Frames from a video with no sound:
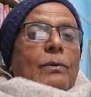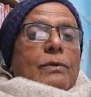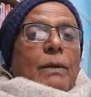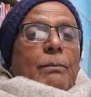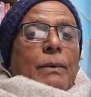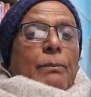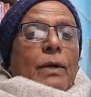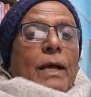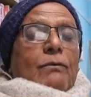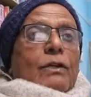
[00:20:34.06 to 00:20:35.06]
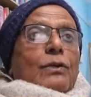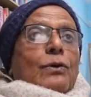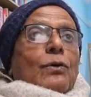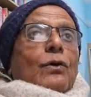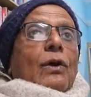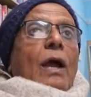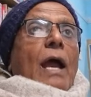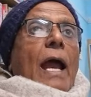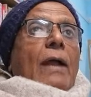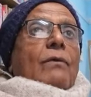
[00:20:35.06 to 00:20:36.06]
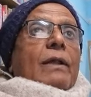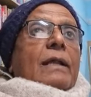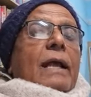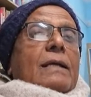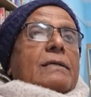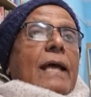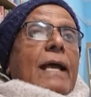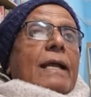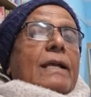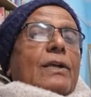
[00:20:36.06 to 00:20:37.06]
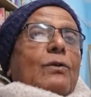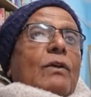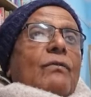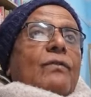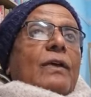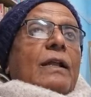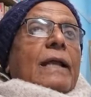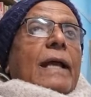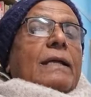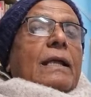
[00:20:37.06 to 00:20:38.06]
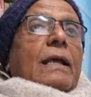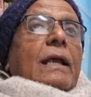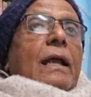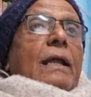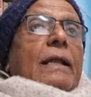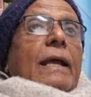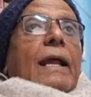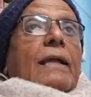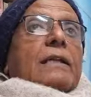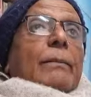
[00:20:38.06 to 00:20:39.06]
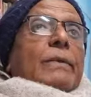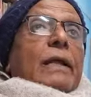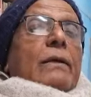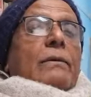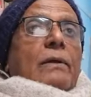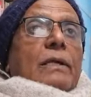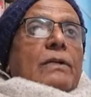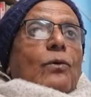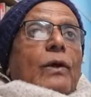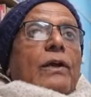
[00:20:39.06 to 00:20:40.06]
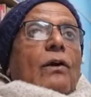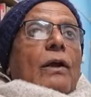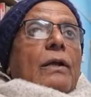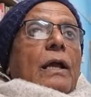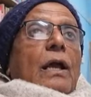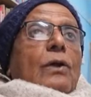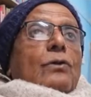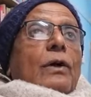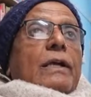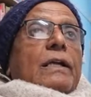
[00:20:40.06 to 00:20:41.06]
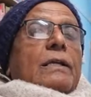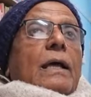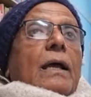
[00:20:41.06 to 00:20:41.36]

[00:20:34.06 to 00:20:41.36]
some people are with you, and when they are silent, you will feel that there are something is going on. So it is